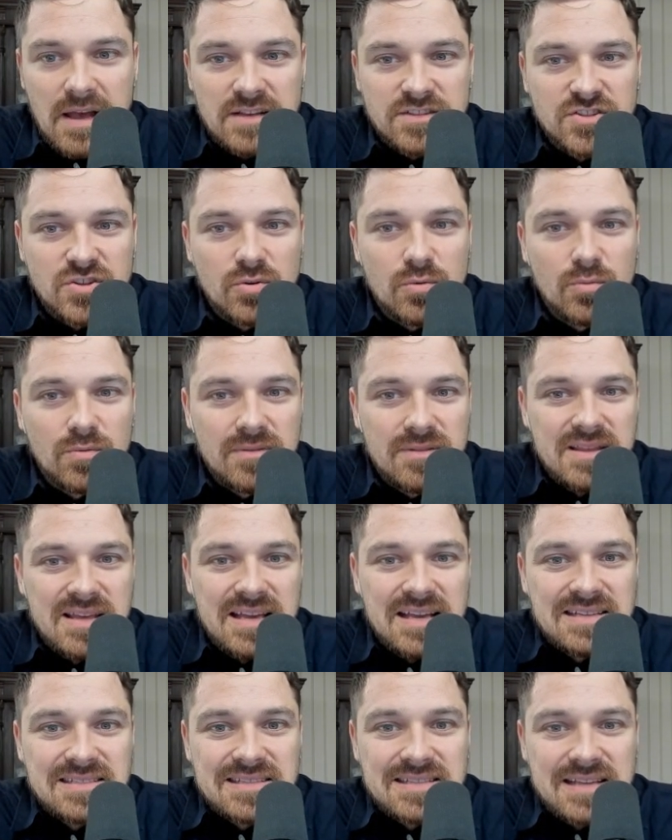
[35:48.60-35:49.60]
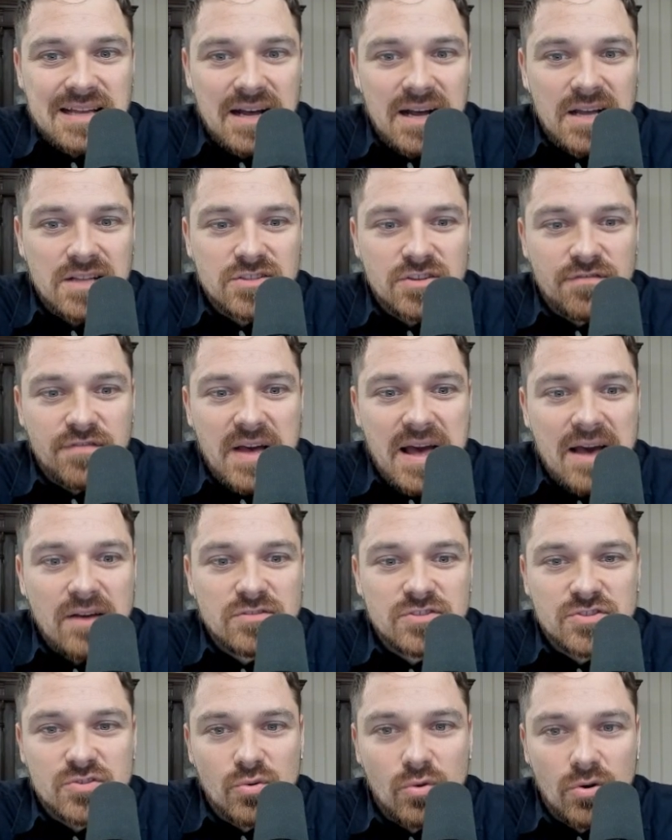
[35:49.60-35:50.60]
so these kinds of
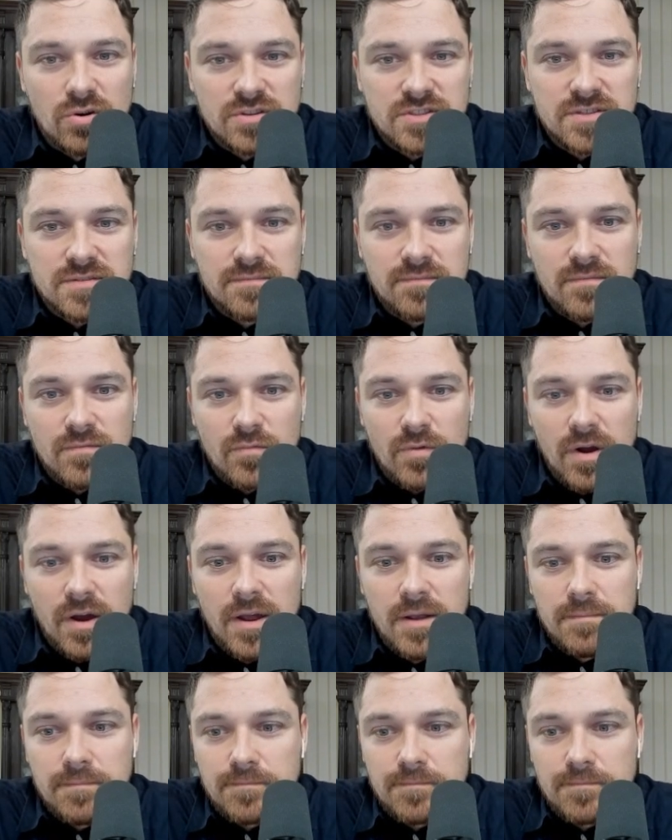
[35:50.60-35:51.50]
house tours, right?